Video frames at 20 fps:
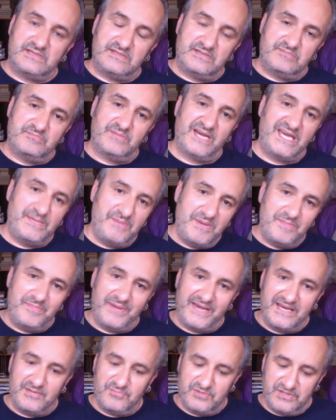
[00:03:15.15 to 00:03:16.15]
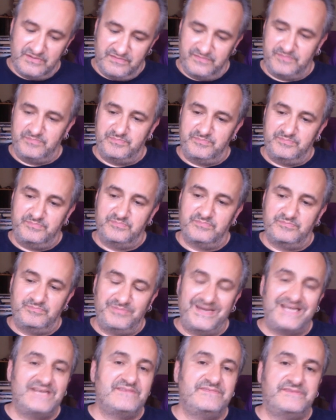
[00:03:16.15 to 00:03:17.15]
maybe Ben would have
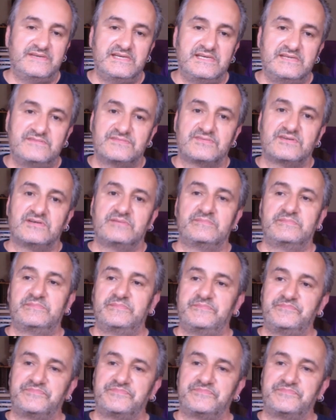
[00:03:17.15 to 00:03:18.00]
benefited from